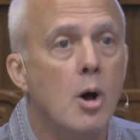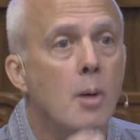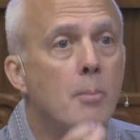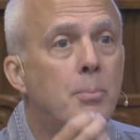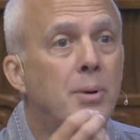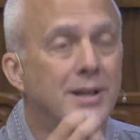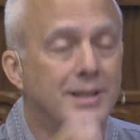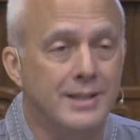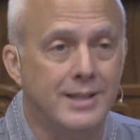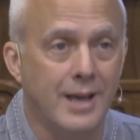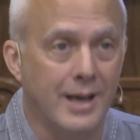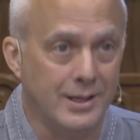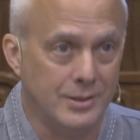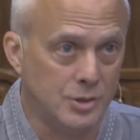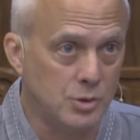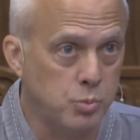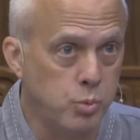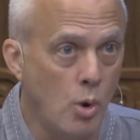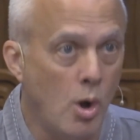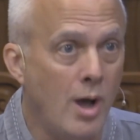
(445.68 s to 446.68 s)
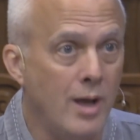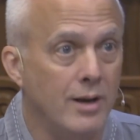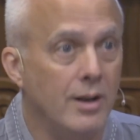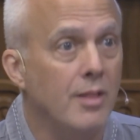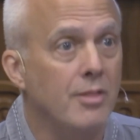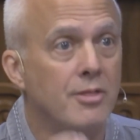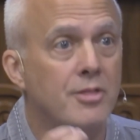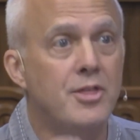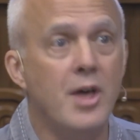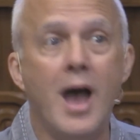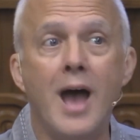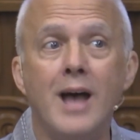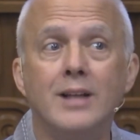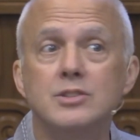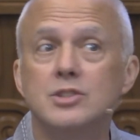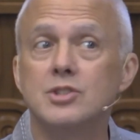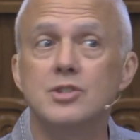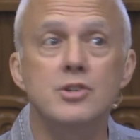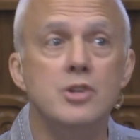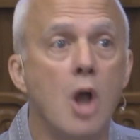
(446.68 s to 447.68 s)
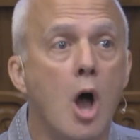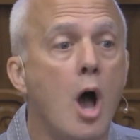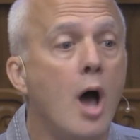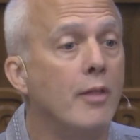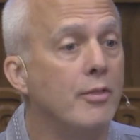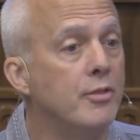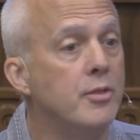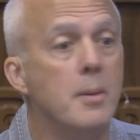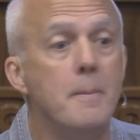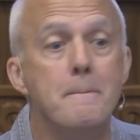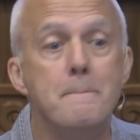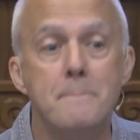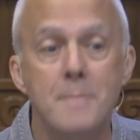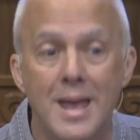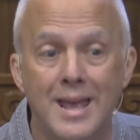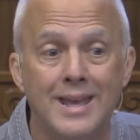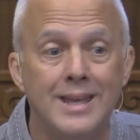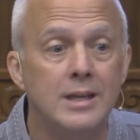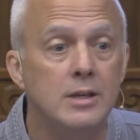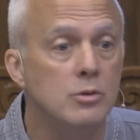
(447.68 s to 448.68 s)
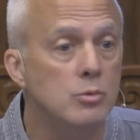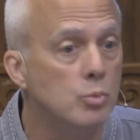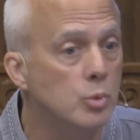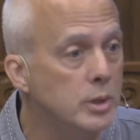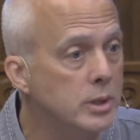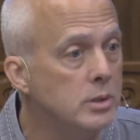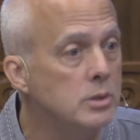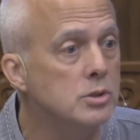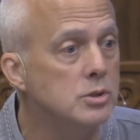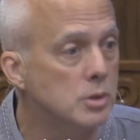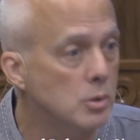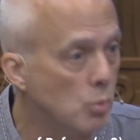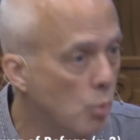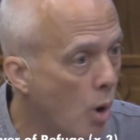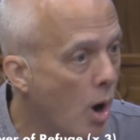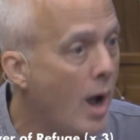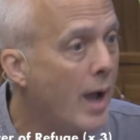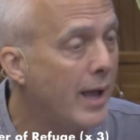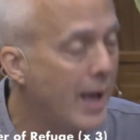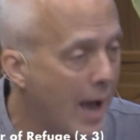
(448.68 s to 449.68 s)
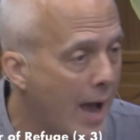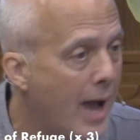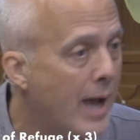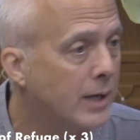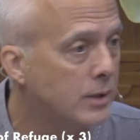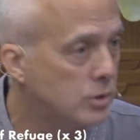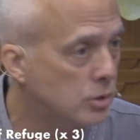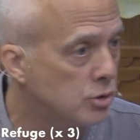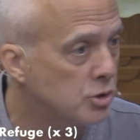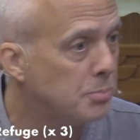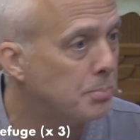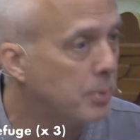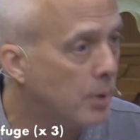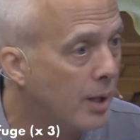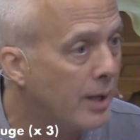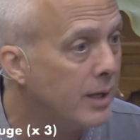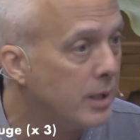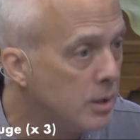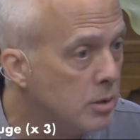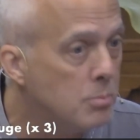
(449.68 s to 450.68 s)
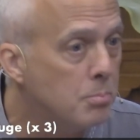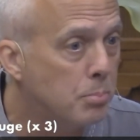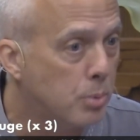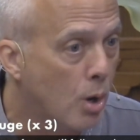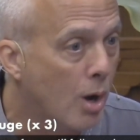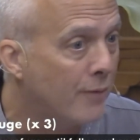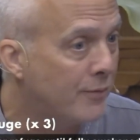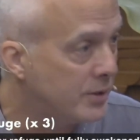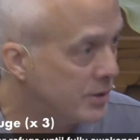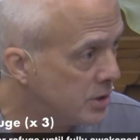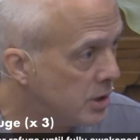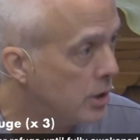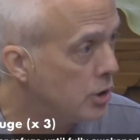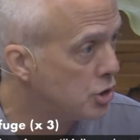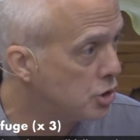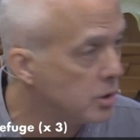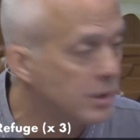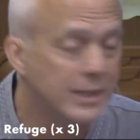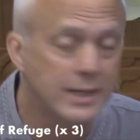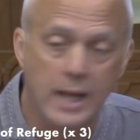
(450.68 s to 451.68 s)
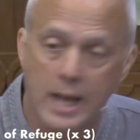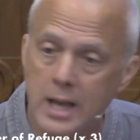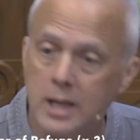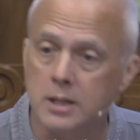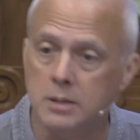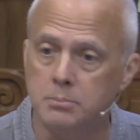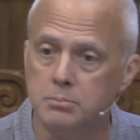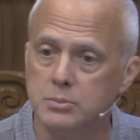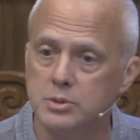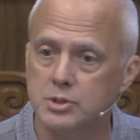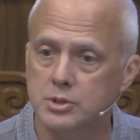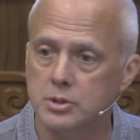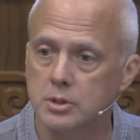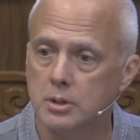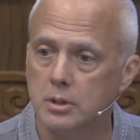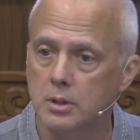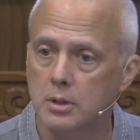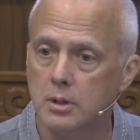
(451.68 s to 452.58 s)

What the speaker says: But guess what? That's not the main reason why actors play improvisation games.